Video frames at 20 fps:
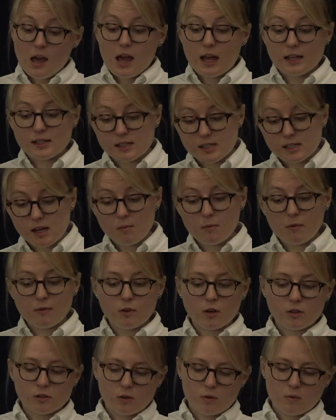and some of
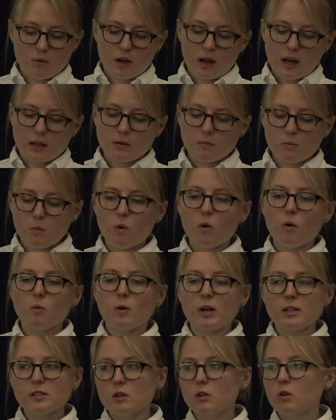those who were kind of more
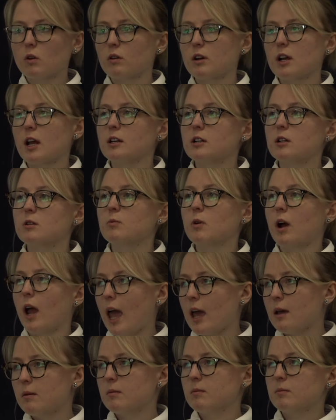Western oriented
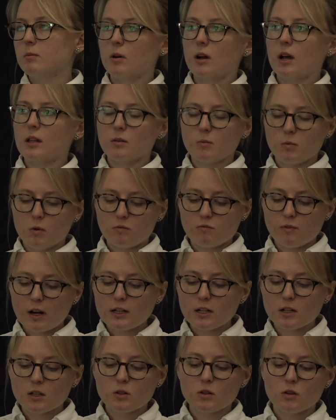were
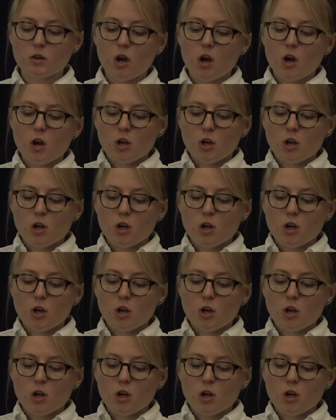ready to